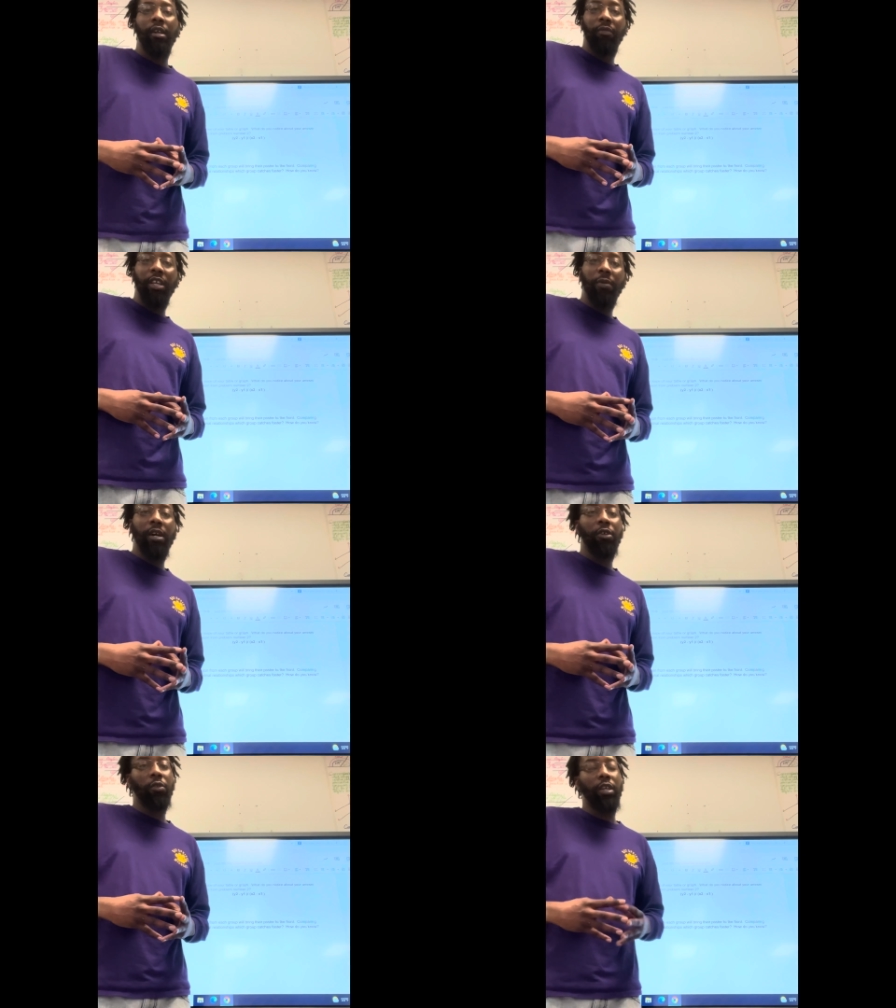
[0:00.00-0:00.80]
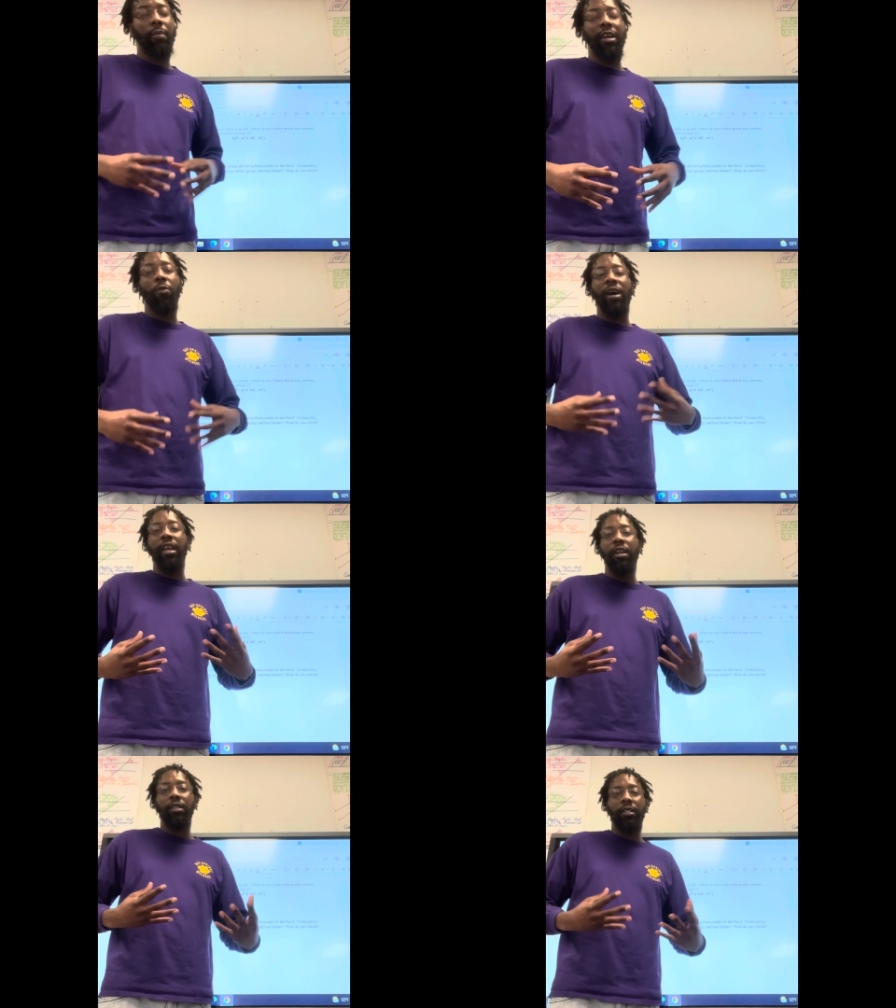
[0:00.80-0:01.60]
And we also talked about the
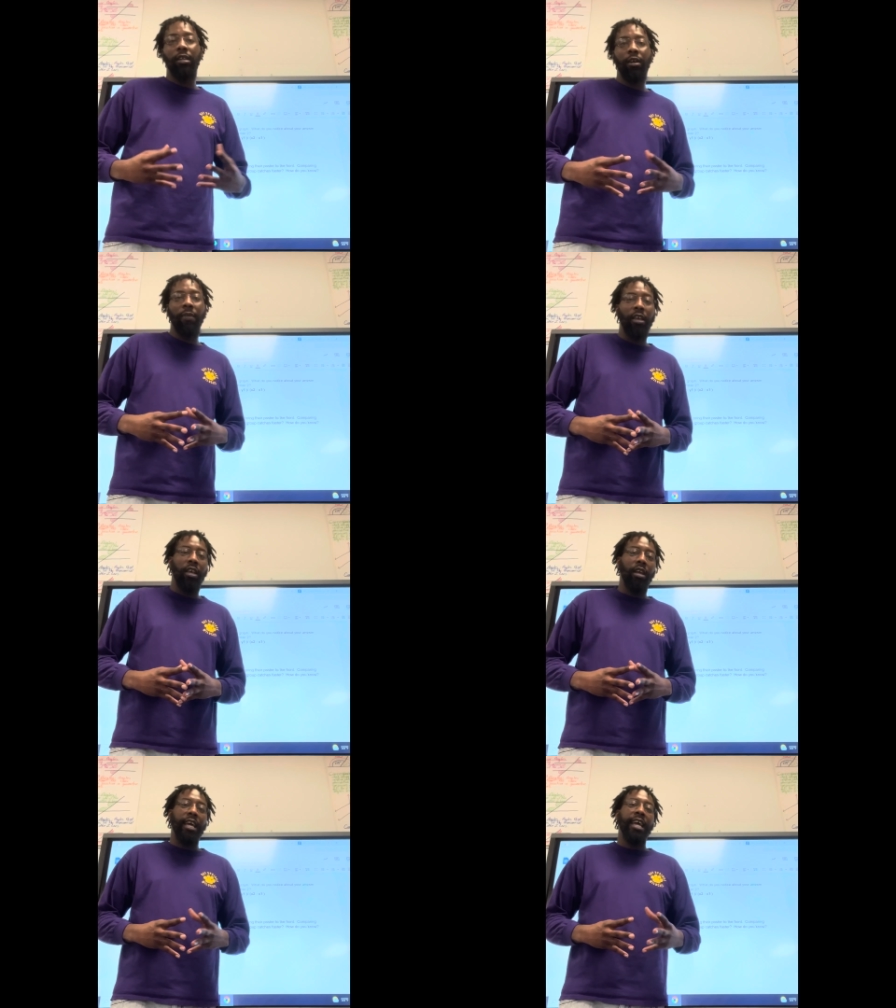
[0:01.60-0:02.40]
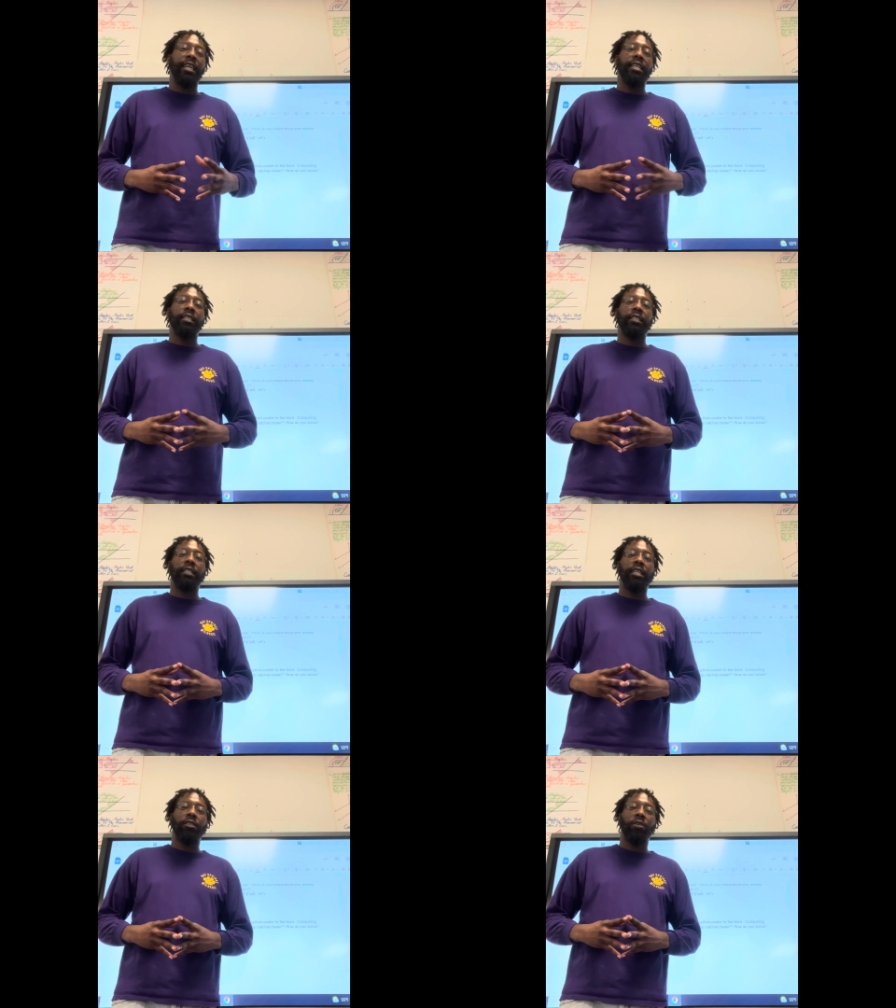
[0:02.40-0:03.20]
y-intercept, and I had kids
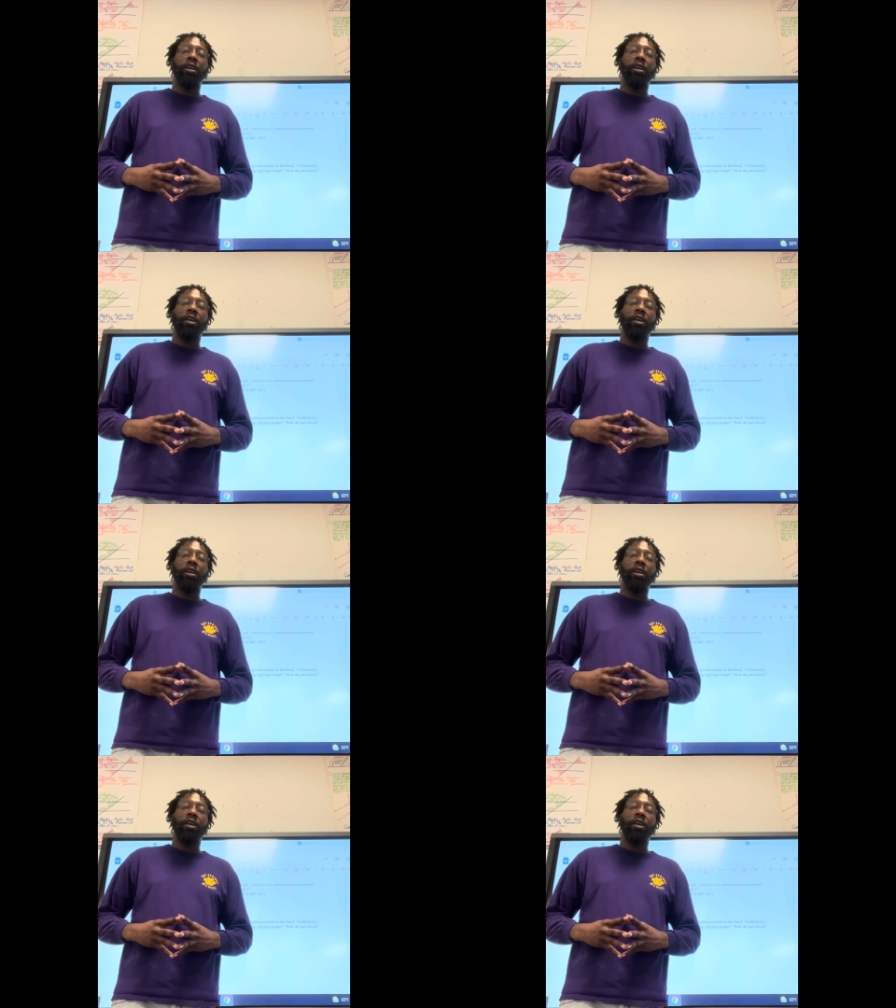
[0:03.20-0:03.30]
discuss, okay,